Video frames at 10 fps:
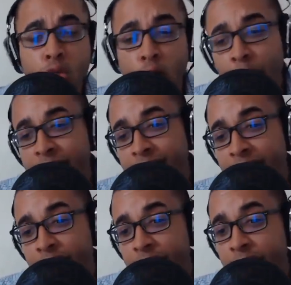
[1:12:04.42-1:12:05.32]
Chrome
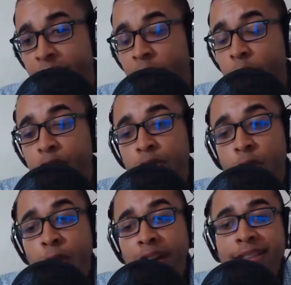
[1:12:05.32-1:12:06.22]
extension.
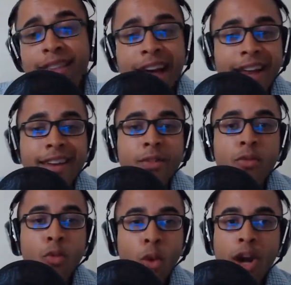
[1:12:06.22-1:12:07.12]
So it's not
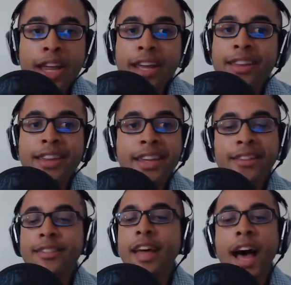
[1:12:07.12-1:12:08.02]
running the
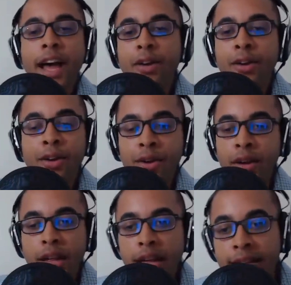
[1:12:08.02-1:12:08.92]
entire,
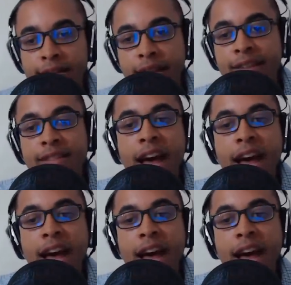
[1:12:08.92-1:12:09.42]
it's